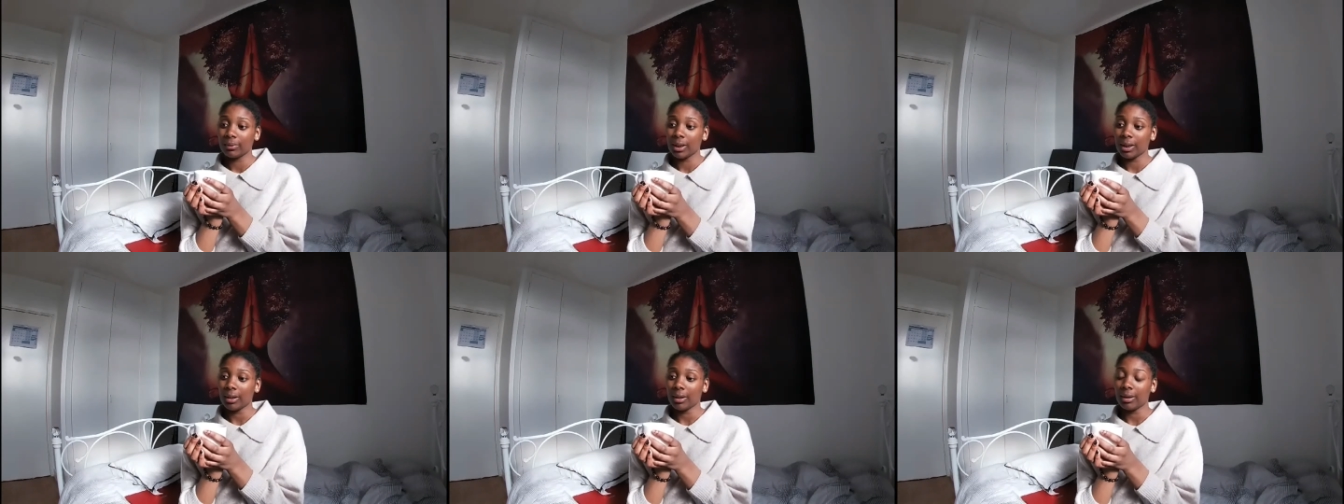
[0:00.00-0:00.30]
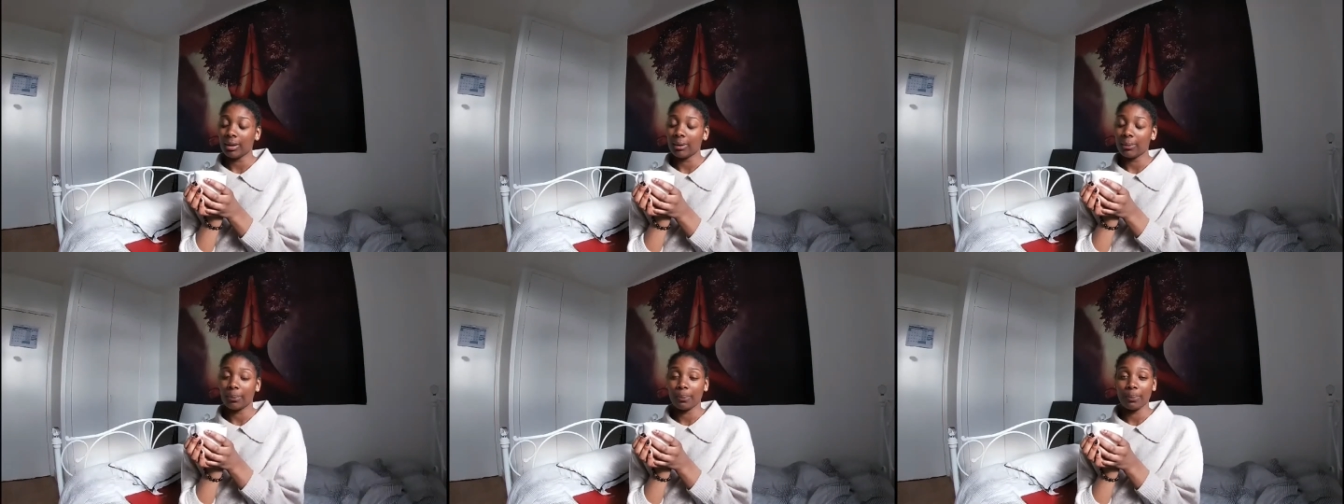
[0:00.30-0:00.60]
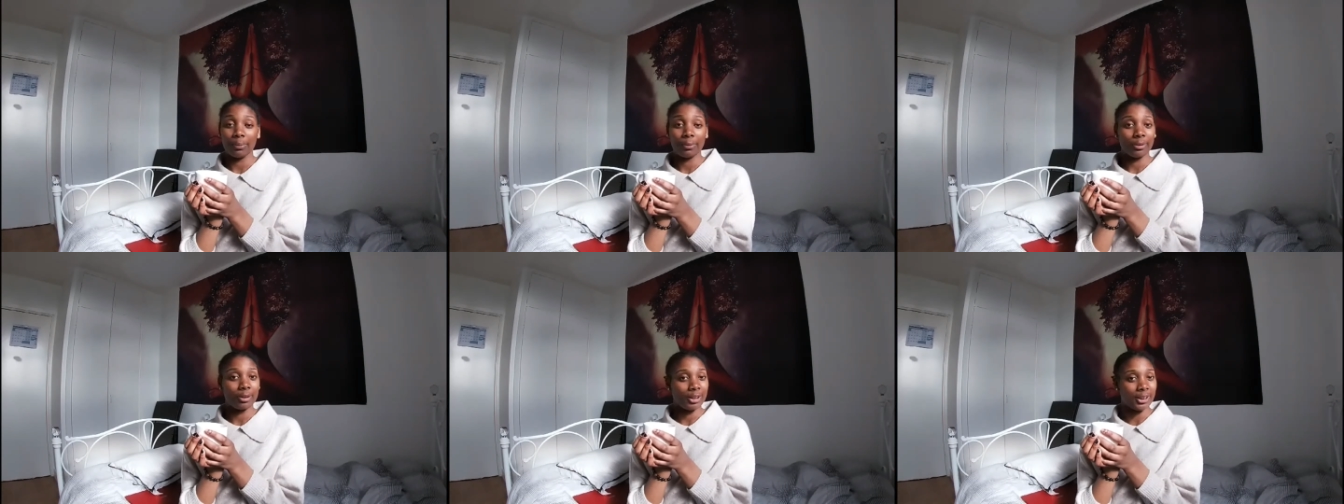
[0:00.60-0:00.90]
oh
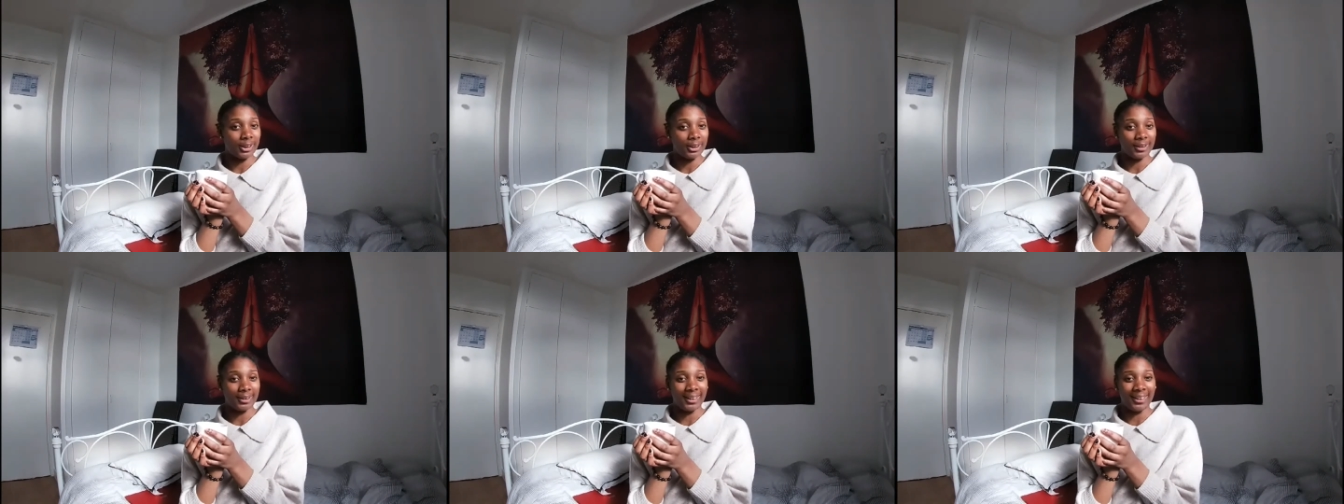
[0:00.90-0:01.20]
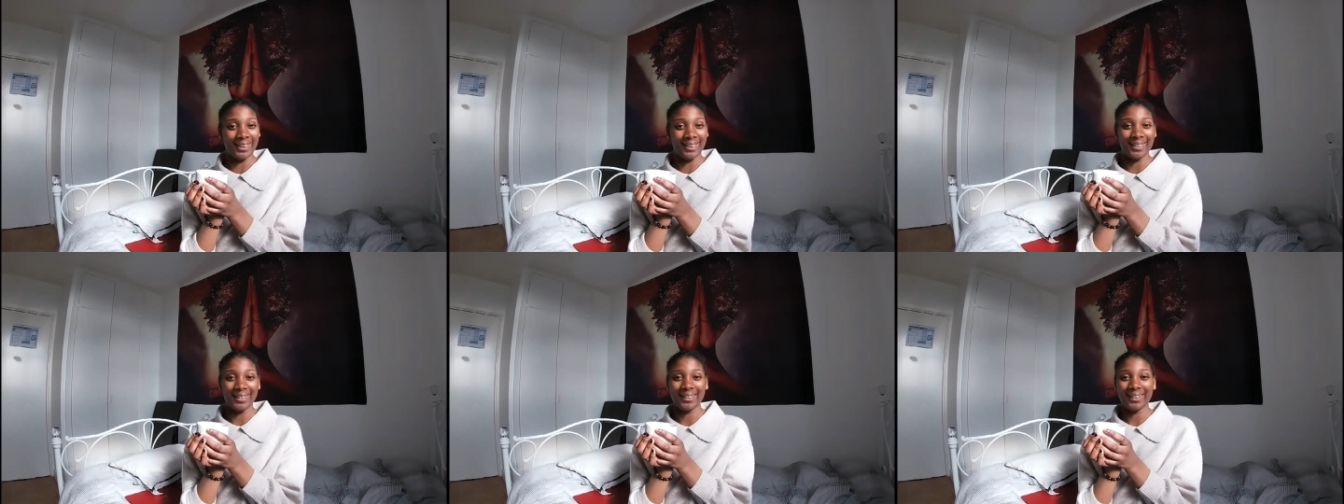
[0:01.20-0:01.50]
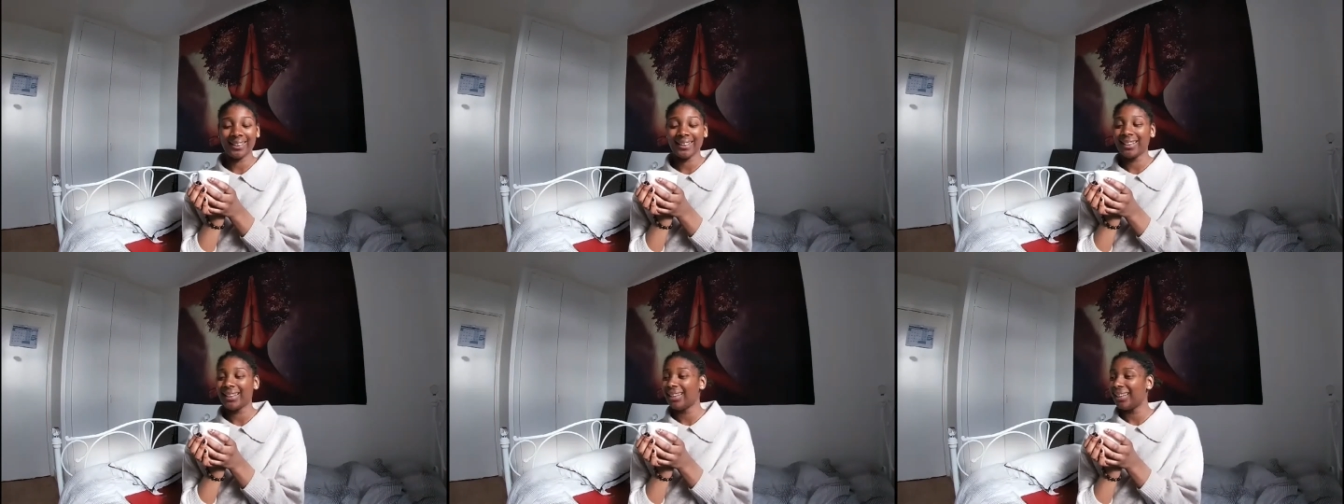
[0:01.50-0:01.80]
boy,
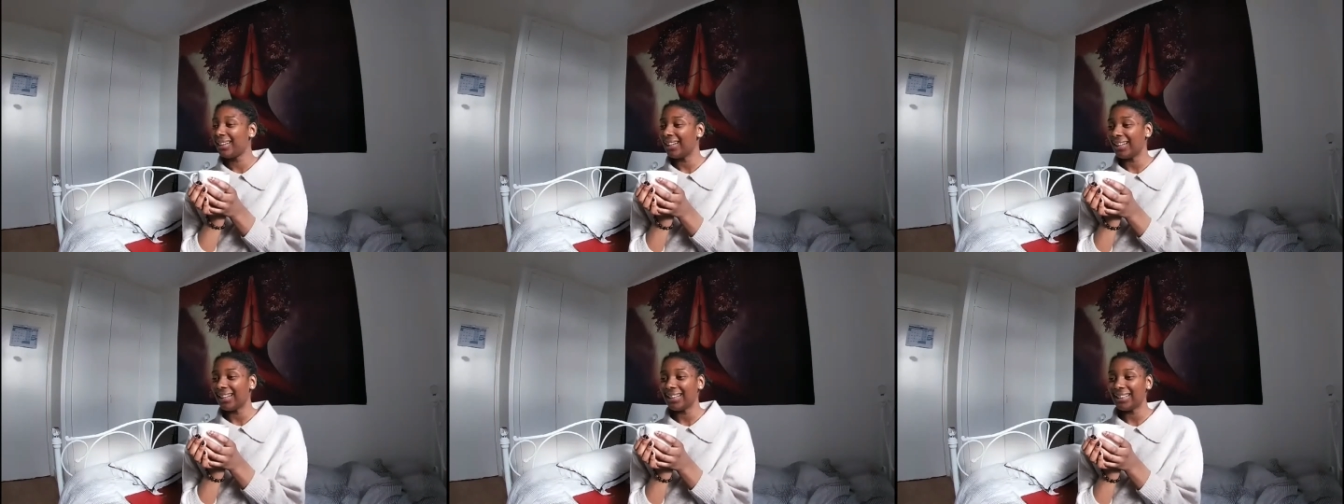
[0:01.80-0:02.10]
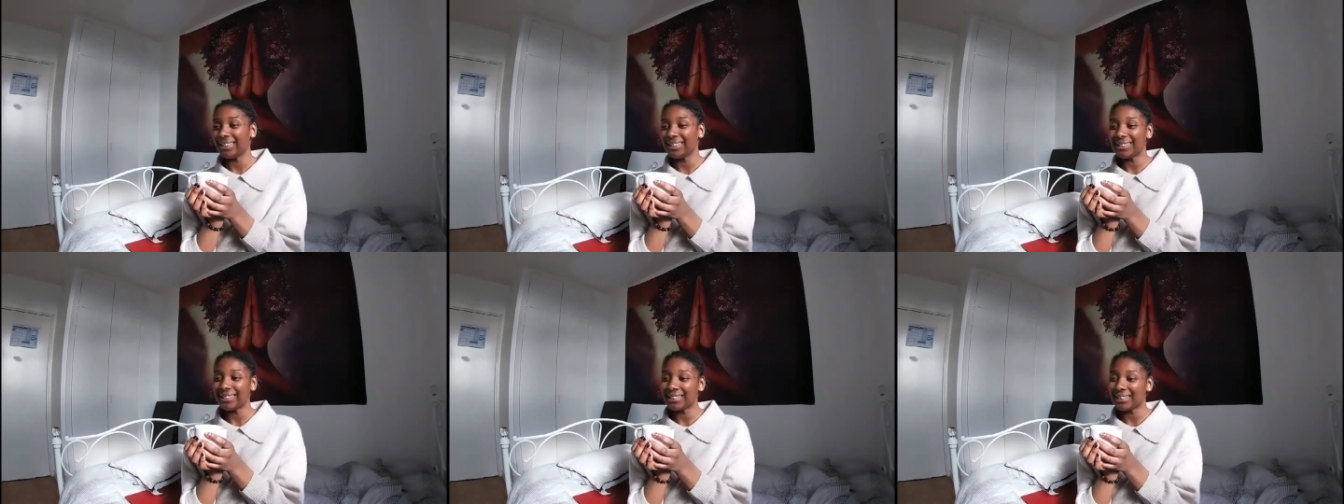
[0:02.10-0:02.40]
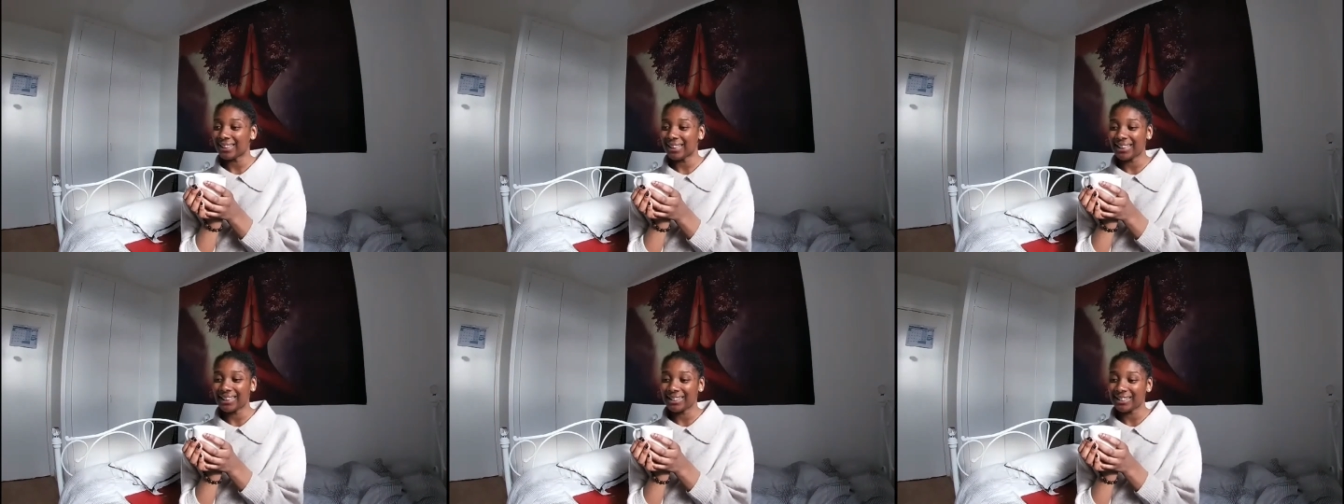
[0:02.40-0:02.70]

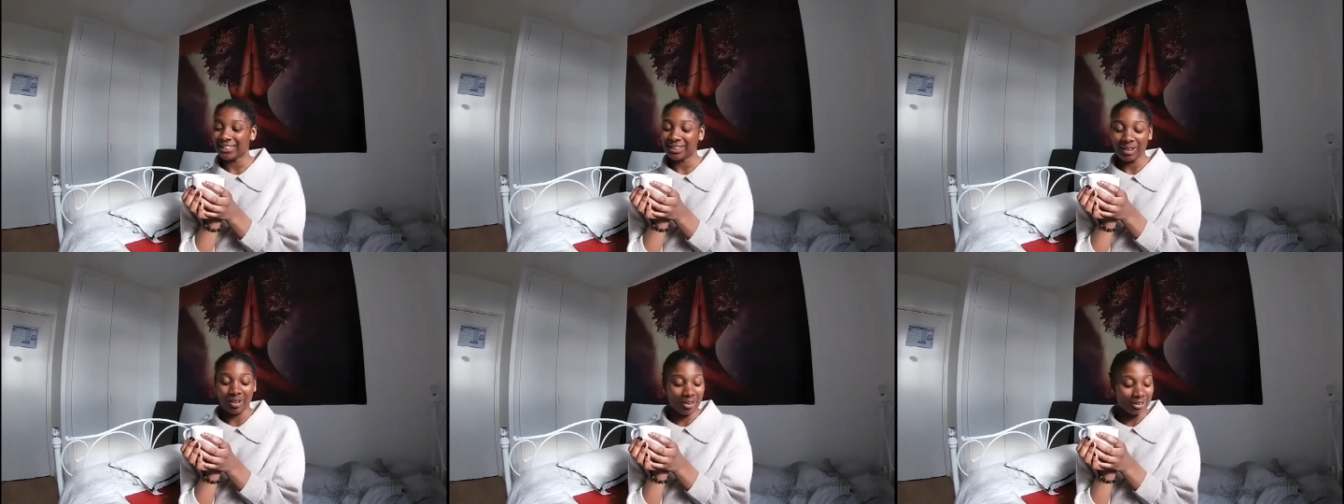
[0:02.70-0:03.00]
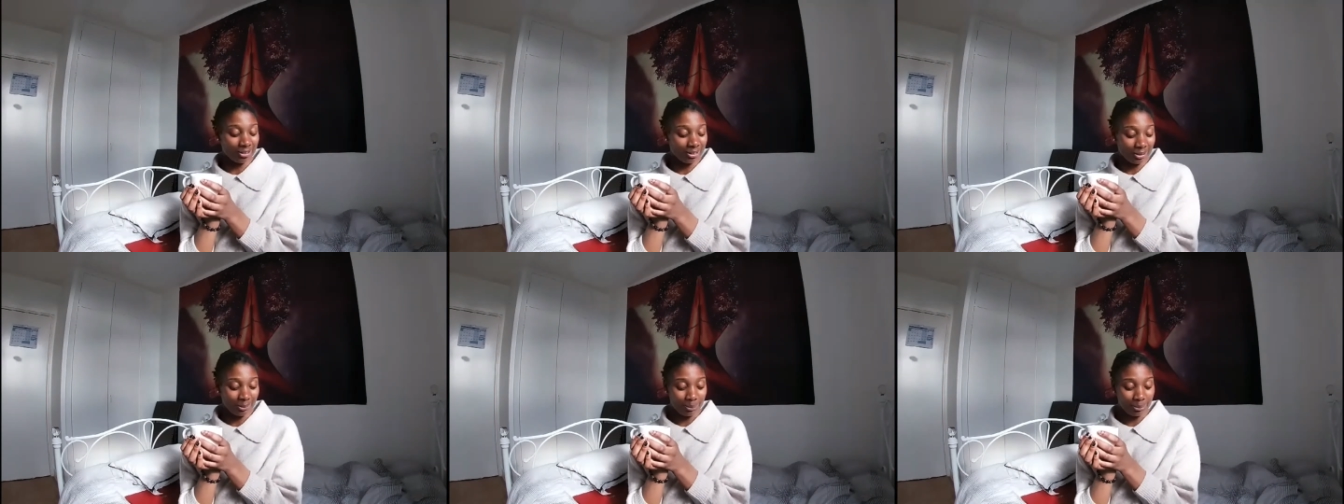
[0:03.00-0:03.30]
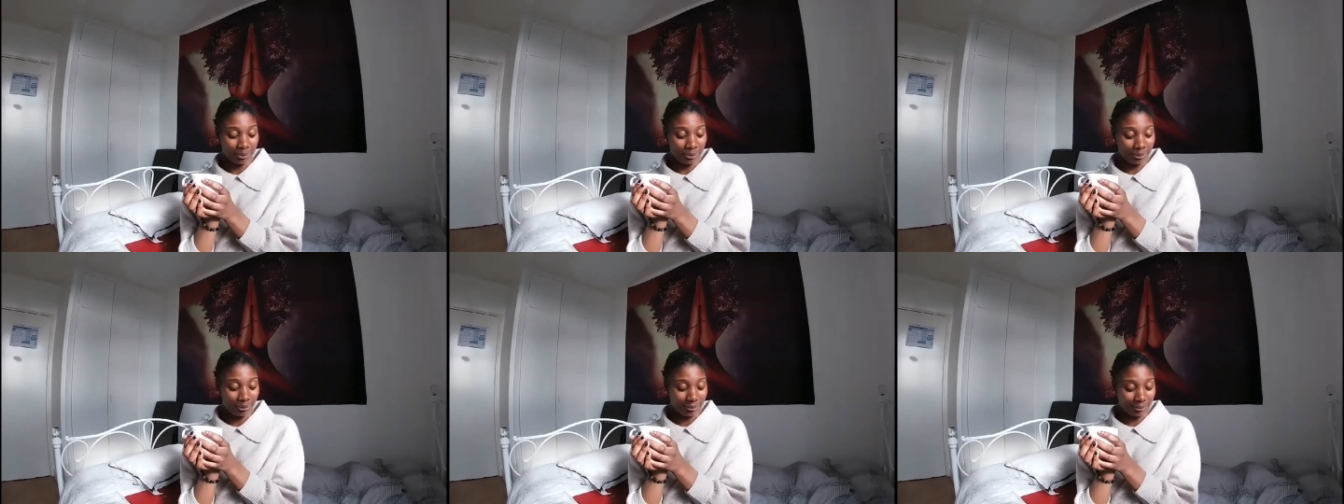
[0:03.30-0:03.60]
it's
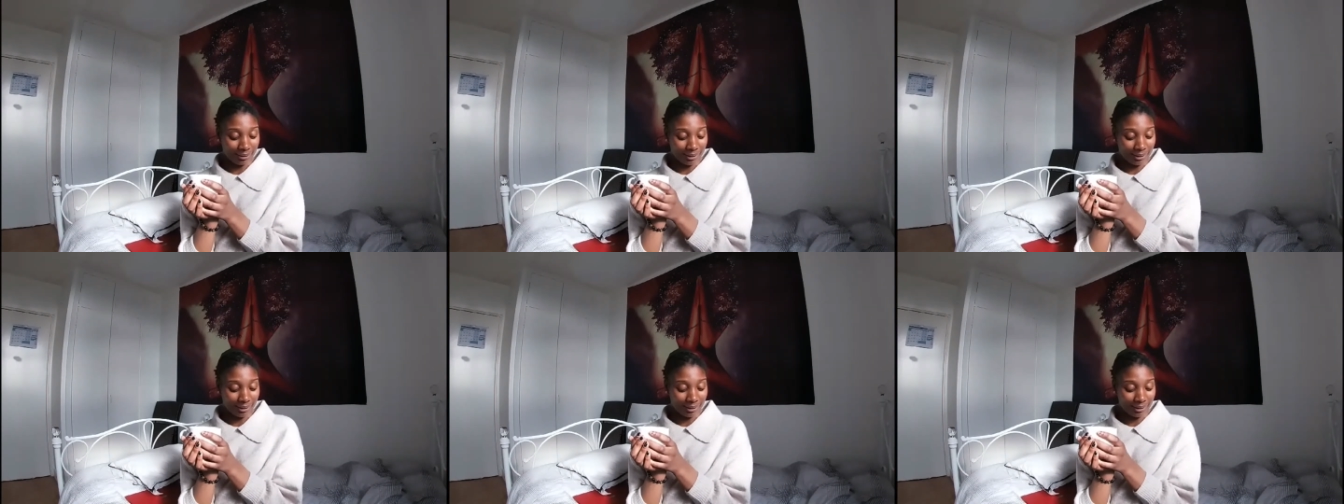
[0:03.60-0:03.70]
horrible.